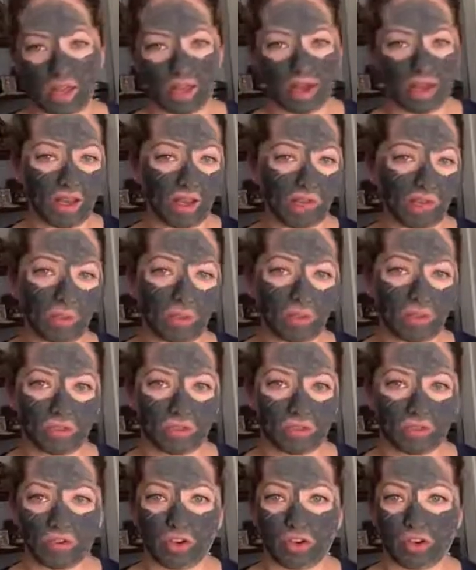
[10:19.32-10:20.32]
I have an older
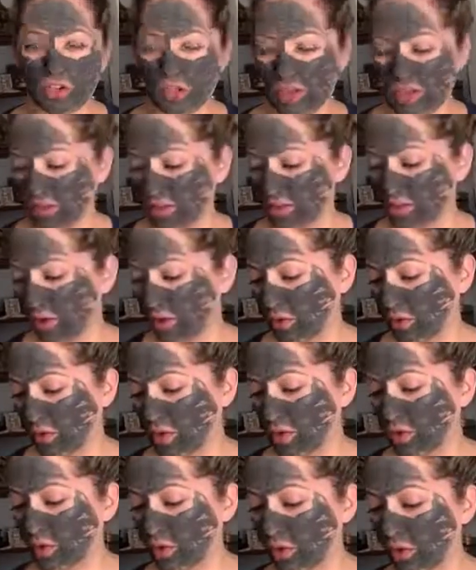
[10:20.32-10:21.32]
version. So the
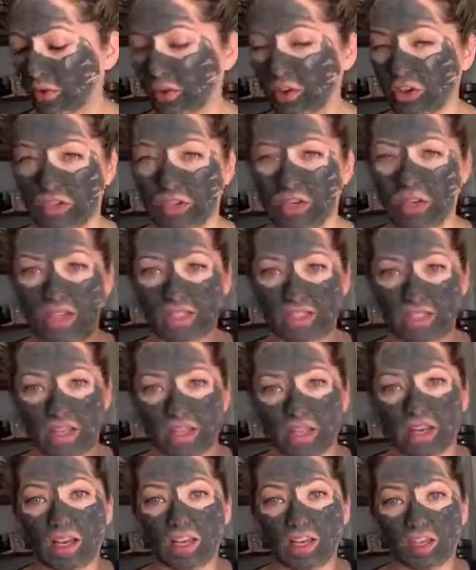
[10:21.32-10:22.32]
newer version has like
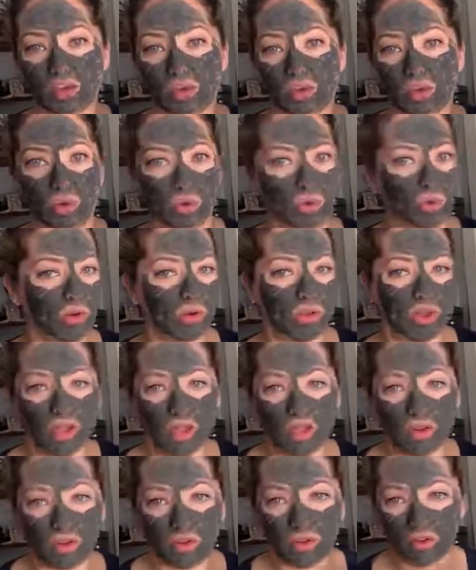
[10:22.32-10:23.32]
a cool
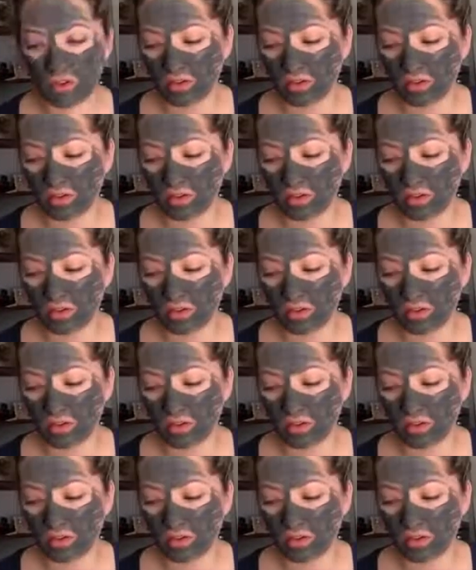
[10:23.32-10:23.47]
handle